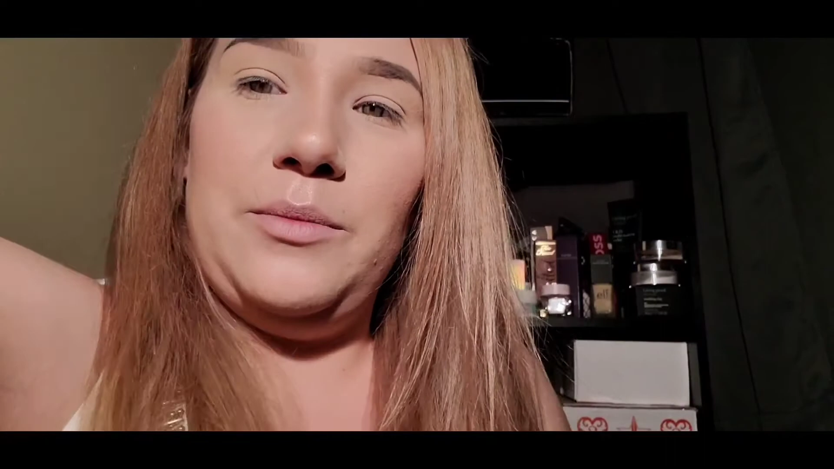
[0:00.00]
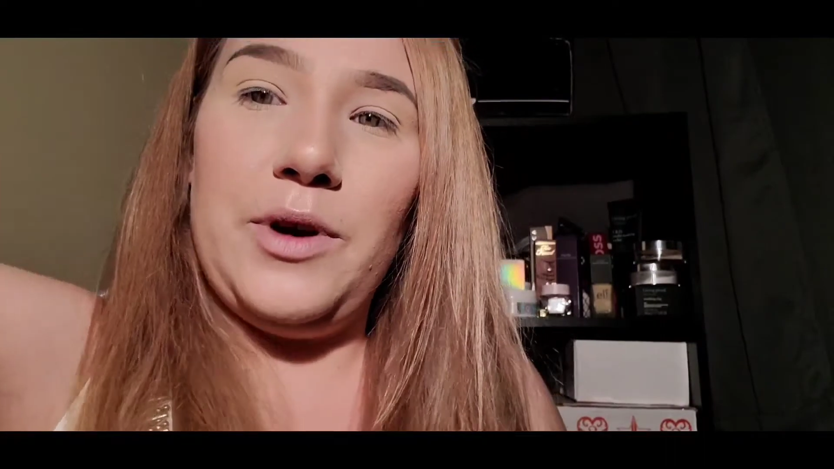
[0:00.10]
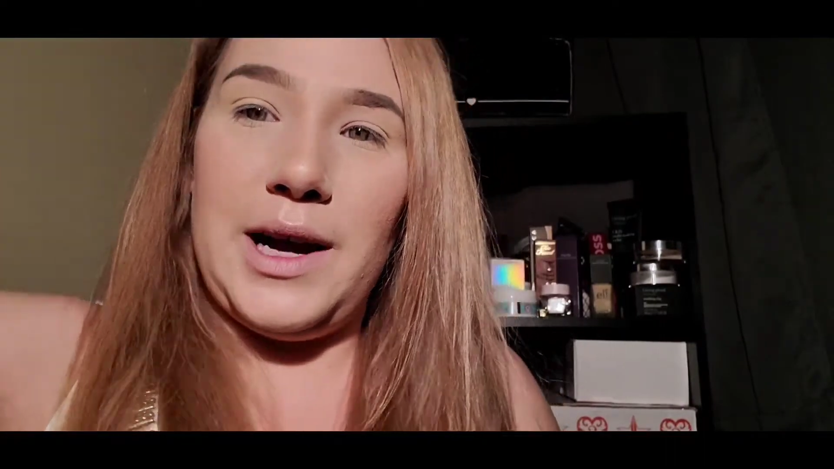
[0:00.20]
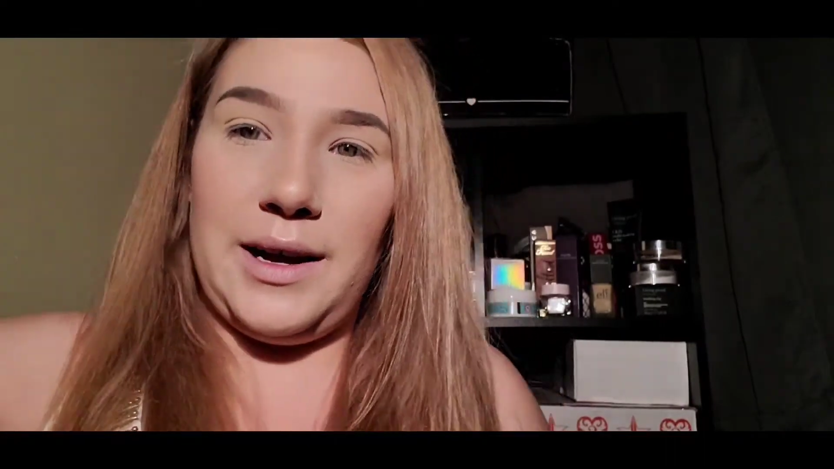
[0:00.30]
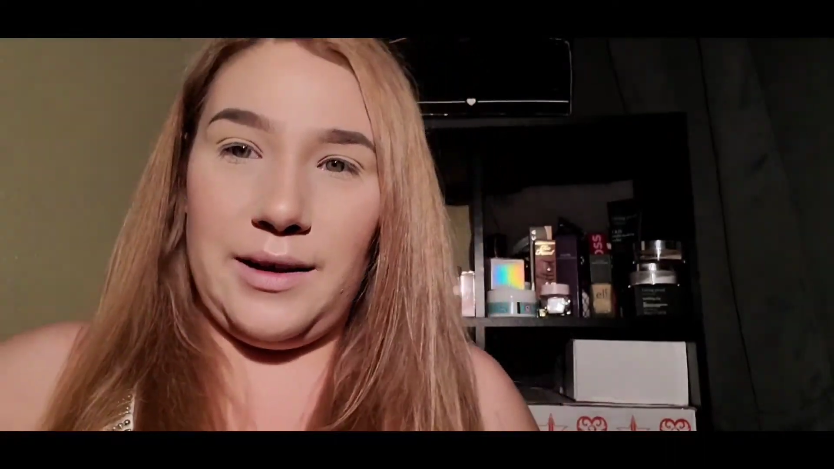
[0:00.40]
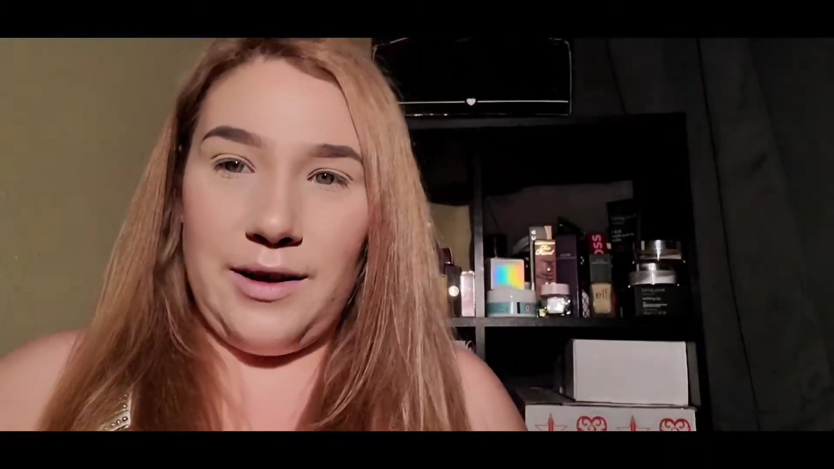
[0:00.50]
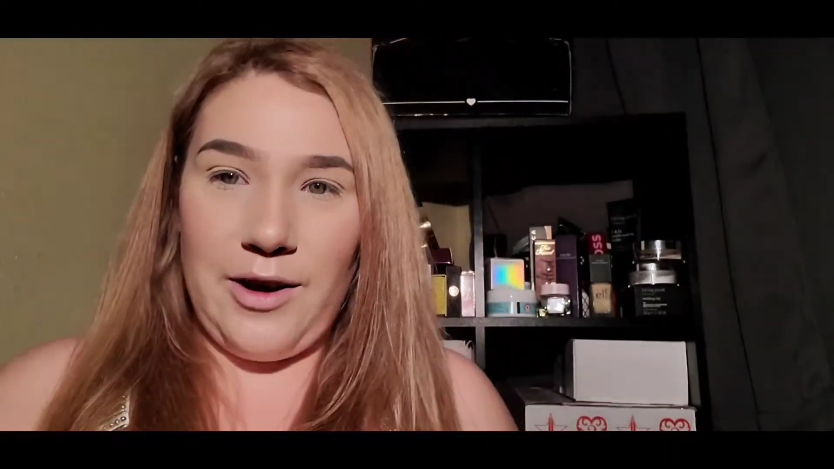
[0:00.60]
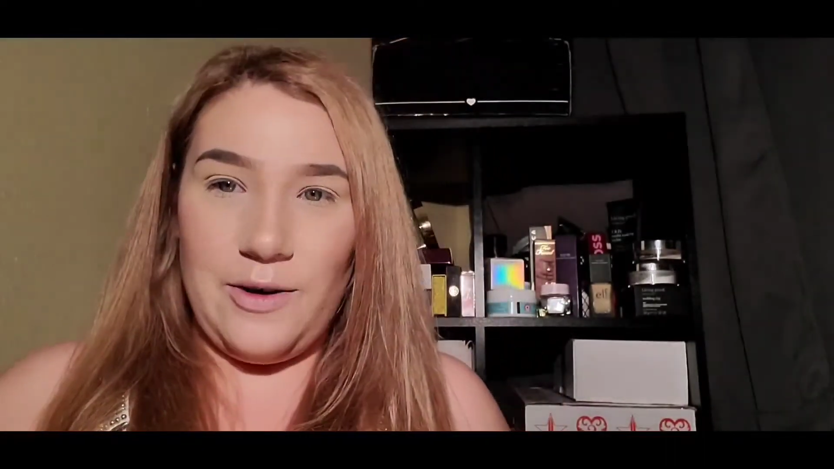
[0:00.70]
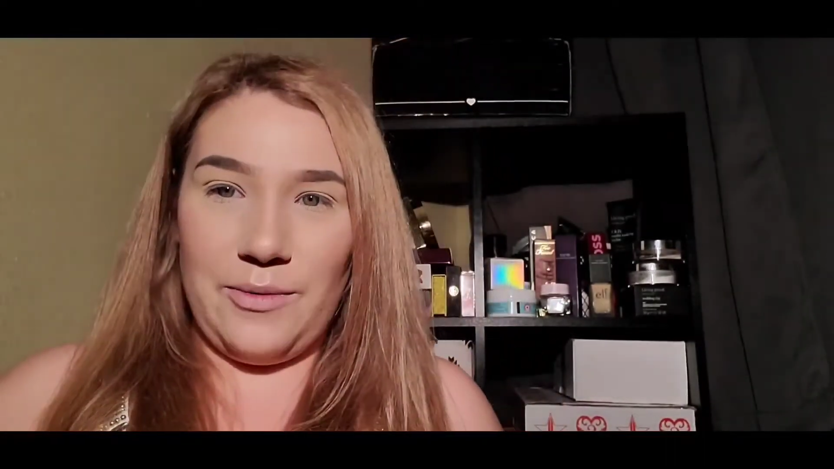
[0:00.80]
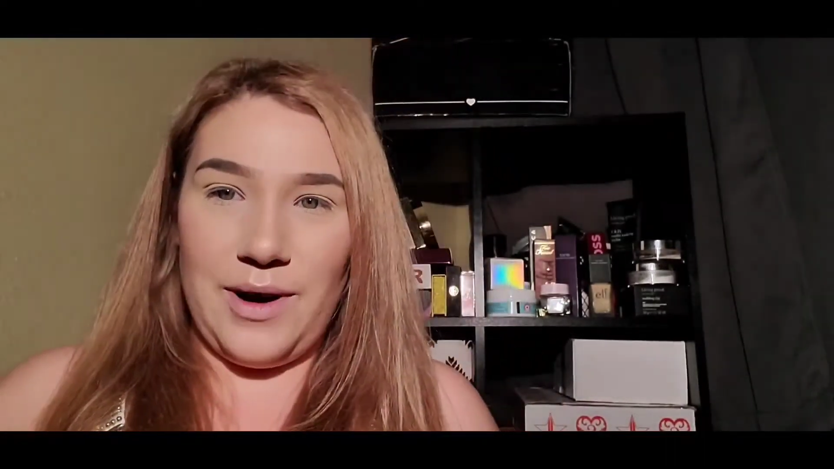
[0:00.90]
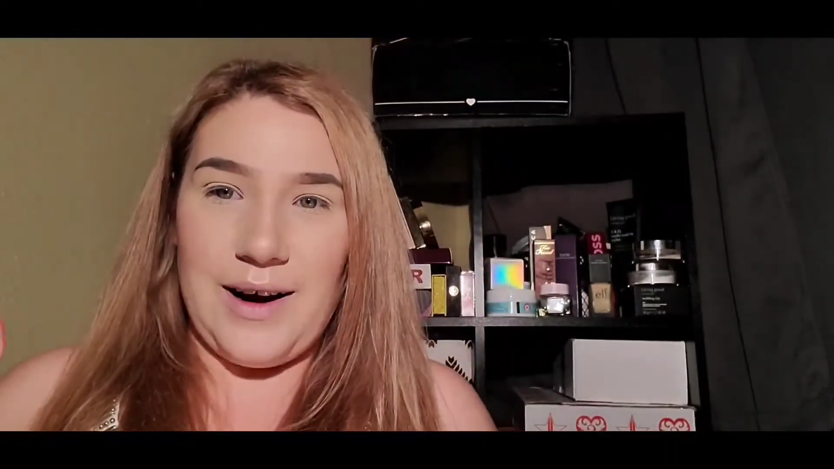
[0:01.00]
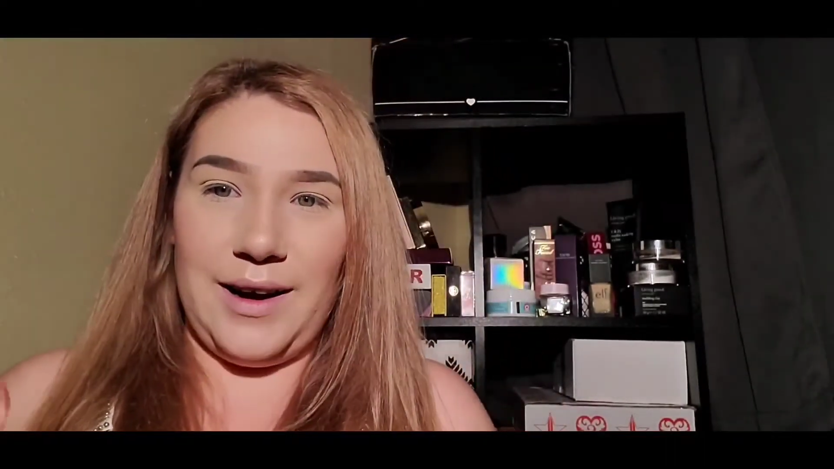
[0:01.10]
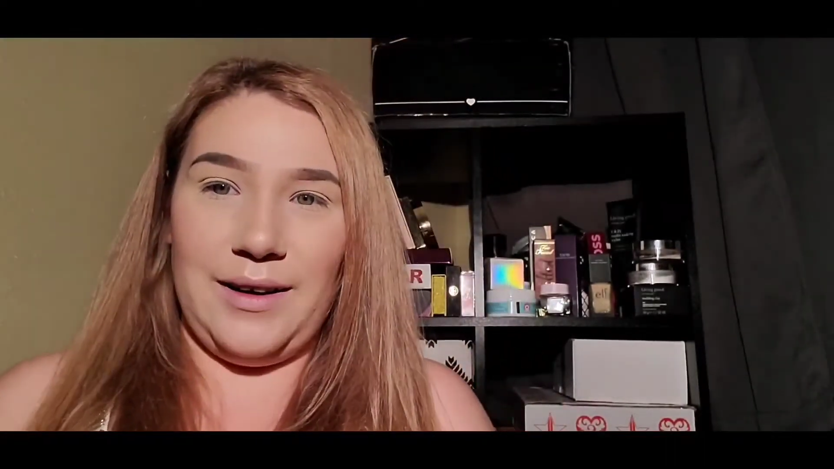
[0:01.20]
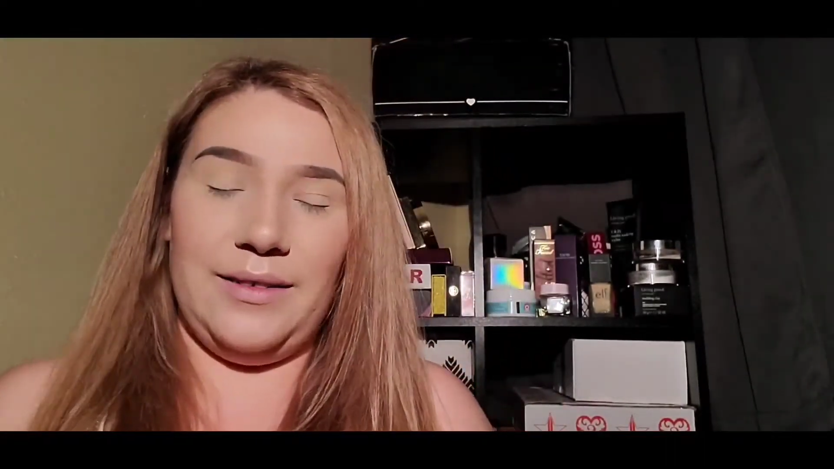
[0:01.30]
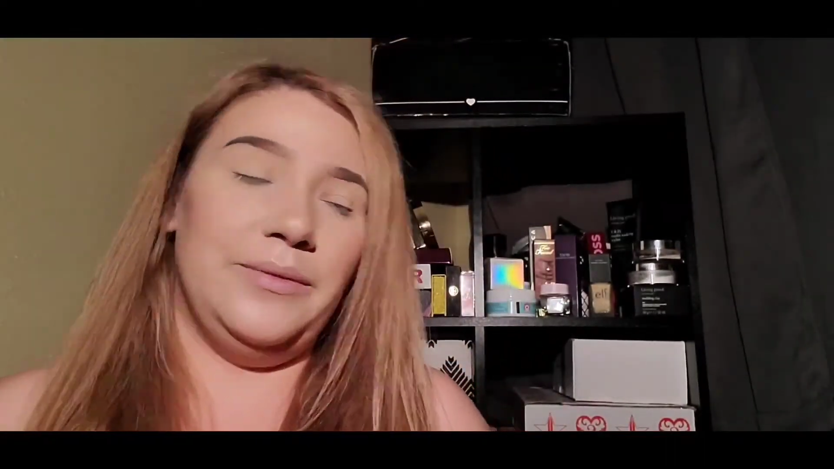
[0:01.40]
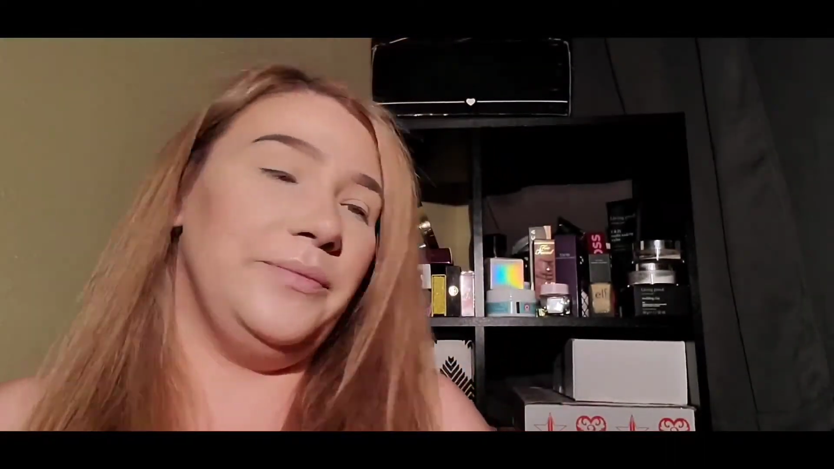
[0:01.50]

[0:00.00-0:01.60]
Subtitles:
back? All right.